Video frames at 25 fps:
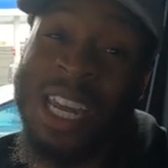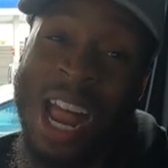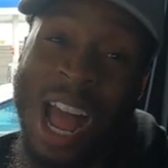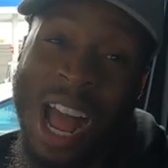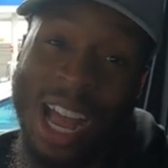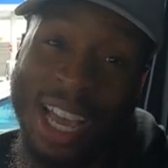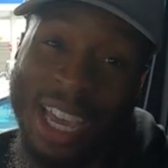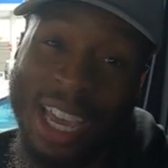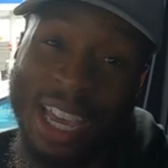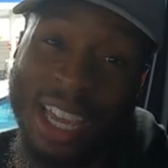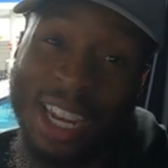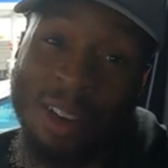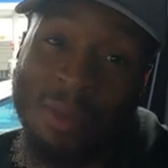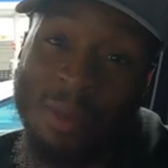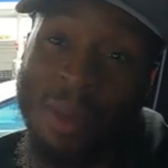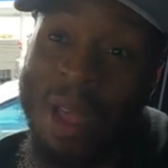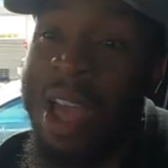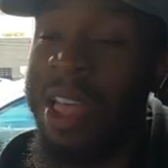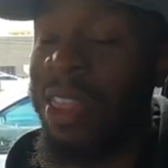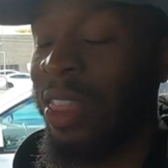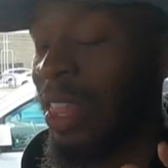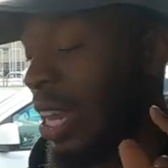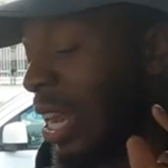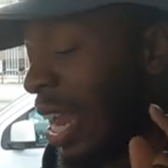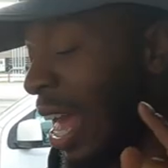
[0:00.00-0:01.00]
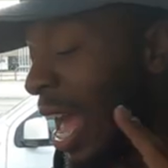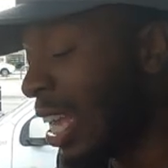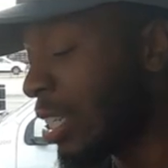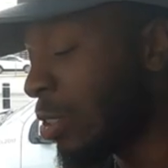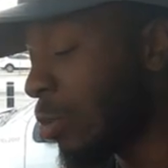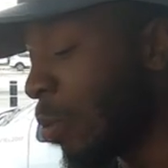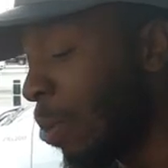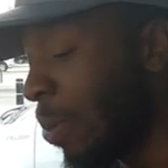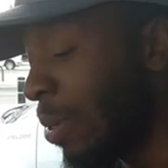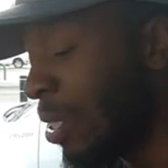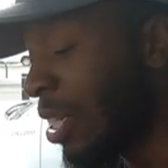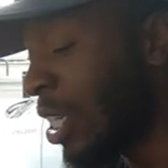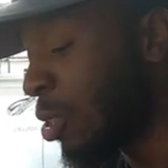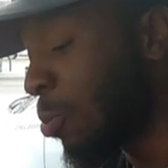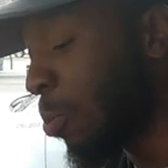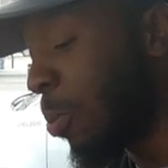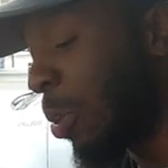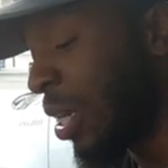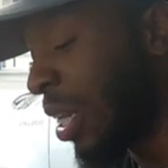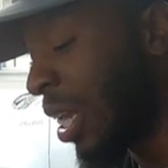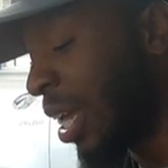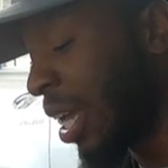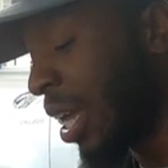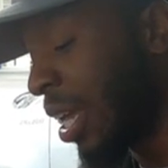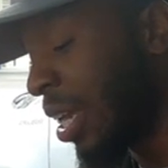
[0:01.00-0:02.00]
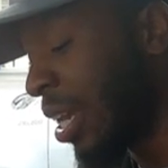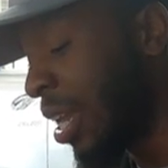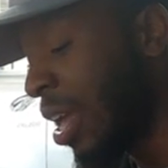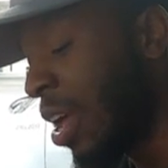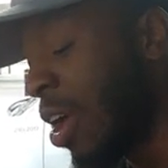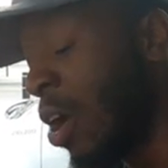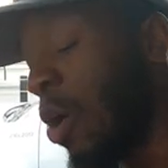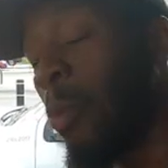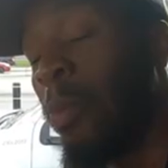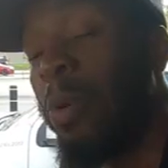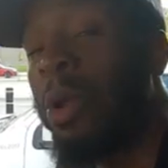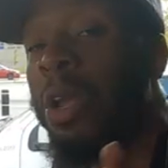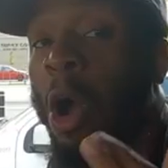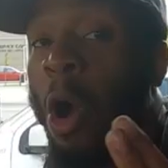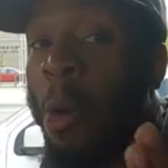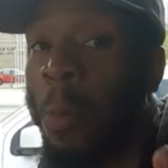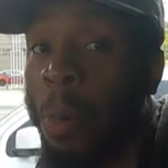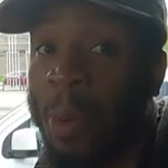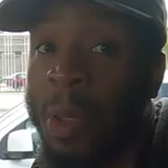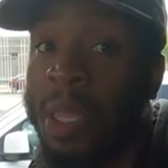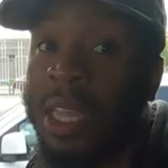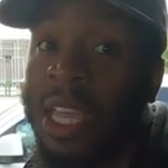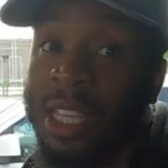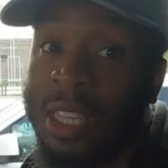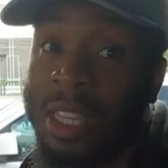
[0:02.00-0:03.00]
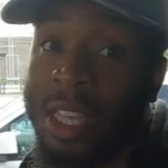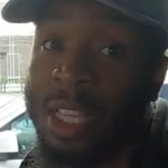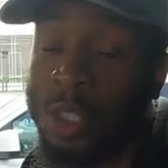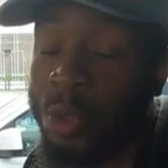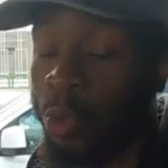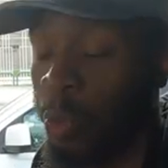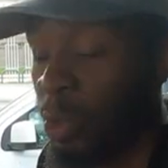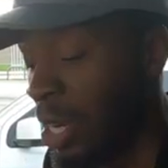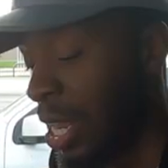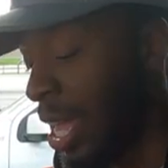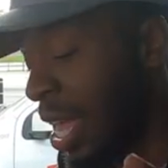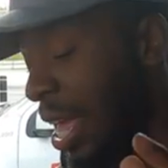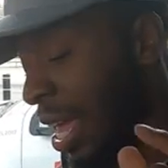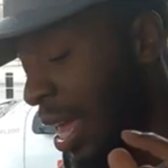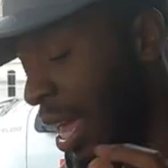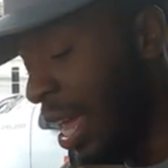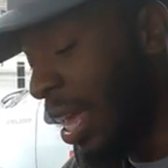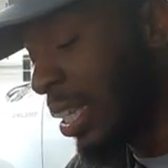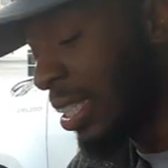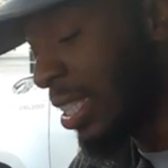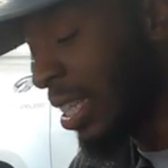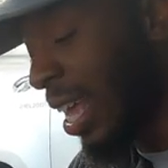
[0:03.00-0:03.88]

not get them. The last one we just put in, we hope we get this one. It